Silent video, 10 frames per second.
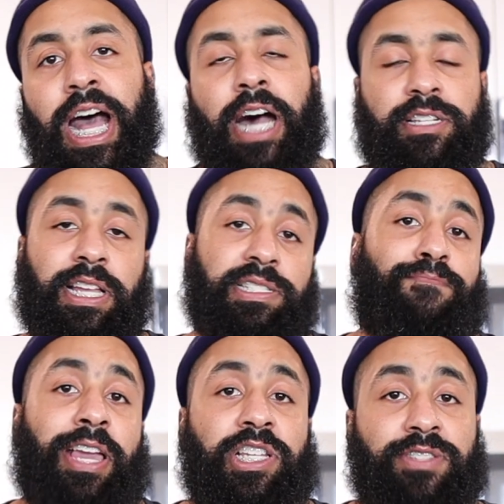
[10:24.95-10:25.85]
I just have to
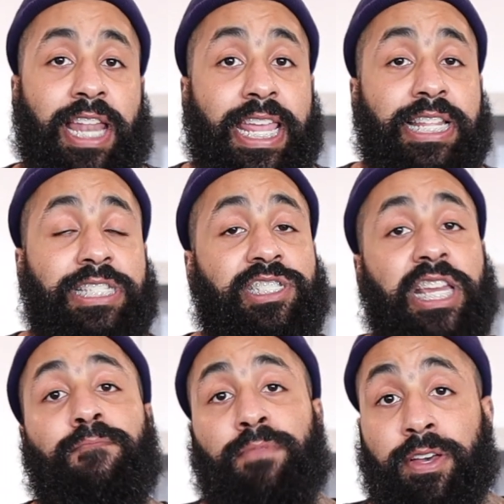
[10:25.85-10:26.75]
make sure that I eat a
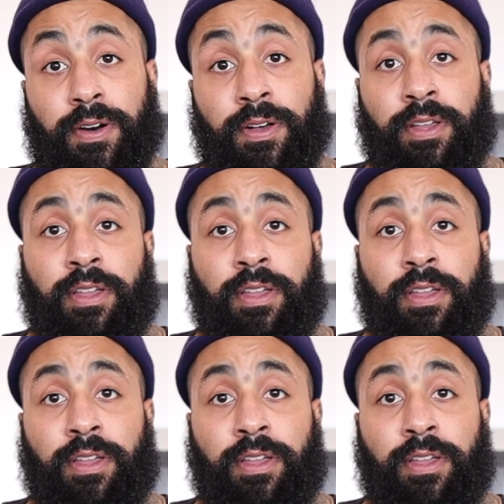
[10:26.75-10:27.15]
cheat meal,